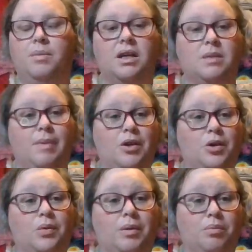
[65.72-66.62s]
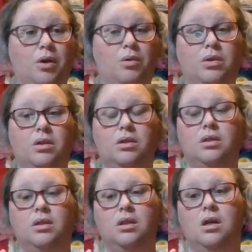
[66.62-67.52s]
because my new one broke
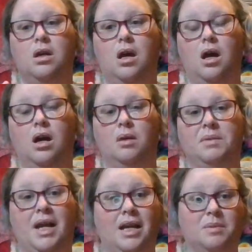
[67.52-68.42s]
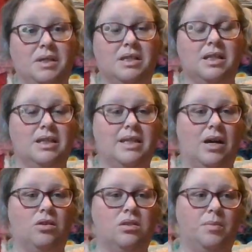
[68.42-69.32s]
um, and had to be sent
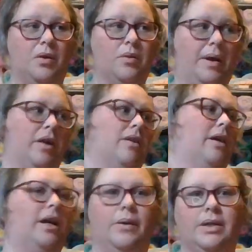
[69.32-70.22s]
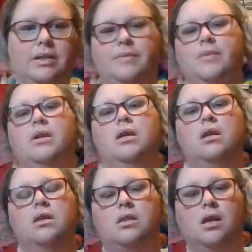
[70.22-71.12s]
out to be repaired. Anyways,
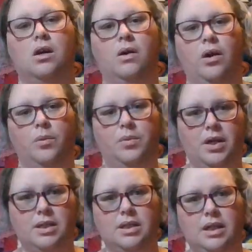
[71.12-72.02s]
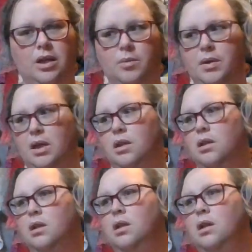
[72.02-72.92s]
so I hope you guys can hear me.
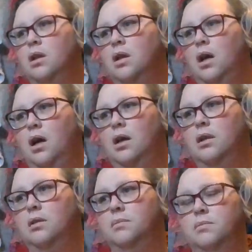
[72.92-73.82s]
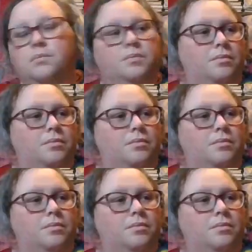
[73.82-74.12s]
Um,